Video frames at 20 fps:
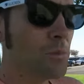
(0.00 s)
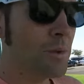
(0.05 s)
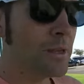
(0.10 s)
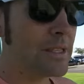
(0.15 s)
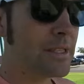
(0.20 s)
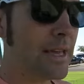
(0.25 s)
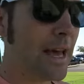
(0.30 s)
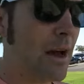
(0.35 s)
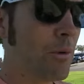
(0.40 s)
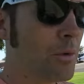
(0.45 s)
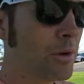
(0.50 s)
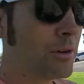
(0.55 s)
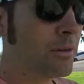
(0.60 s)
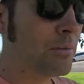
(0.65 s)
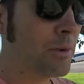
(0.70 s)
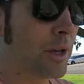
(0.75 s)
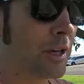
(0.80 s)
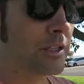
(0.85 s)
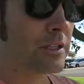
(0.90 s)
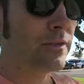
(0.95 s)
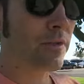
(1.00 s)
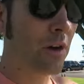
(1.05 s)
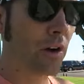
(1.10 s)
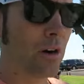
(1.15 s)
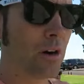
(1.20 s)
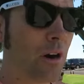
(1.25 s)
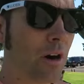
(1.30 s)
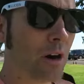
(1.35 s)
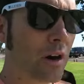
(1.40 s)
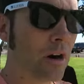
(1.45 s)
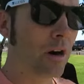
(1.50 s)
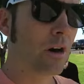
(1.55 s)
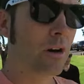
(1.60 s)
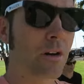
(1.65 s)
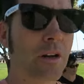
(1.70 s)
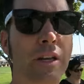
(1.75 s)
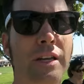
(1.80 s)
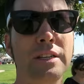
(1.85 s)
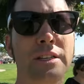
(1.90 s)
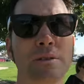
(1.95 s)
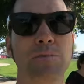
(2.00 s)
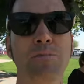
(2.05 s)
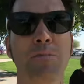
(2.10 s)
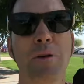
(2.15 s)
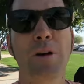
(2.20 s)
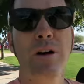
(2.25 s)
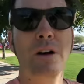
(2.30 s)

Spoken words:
We missed that one because of our kids'